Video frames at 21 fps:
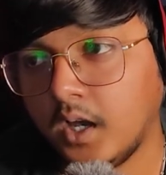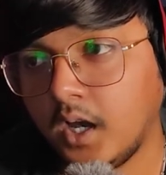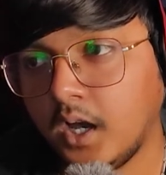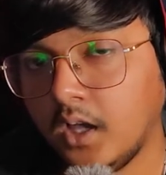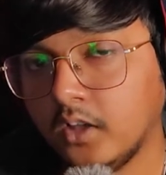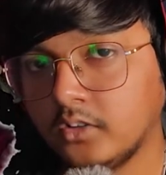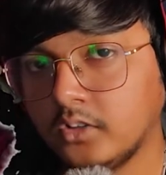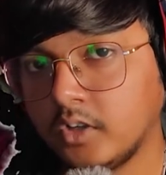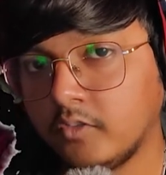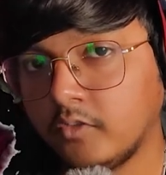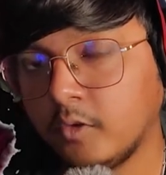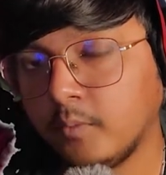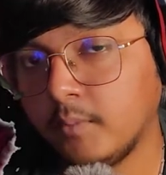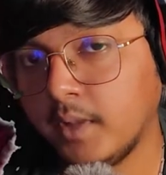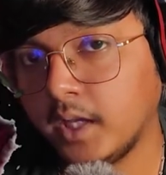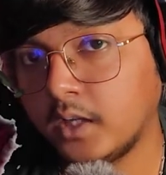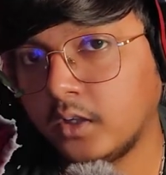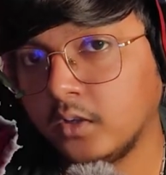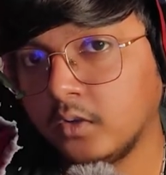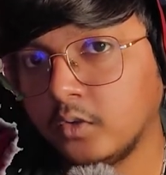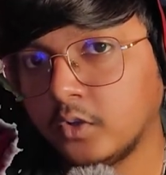Asta from
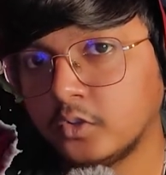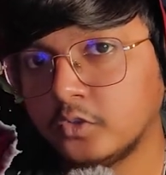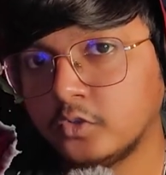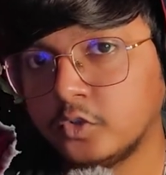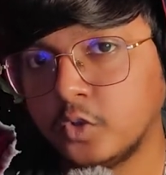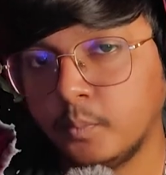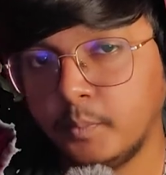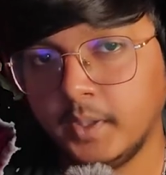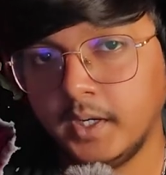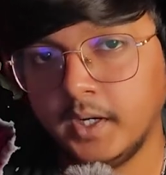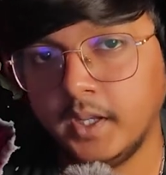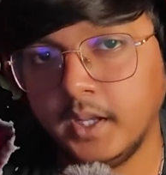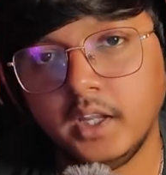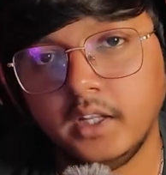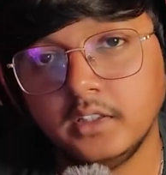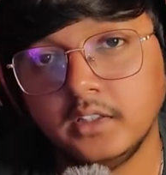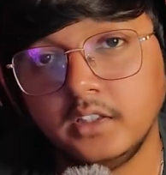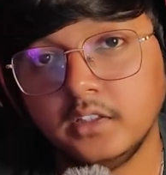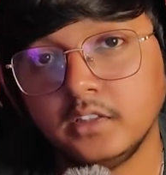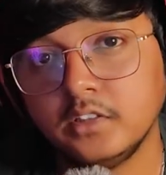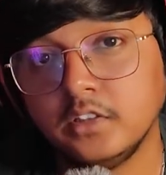Black Clover, stupid,
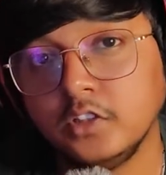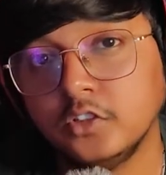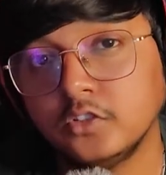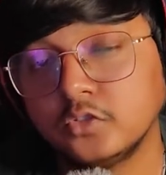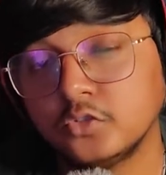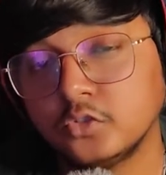and this list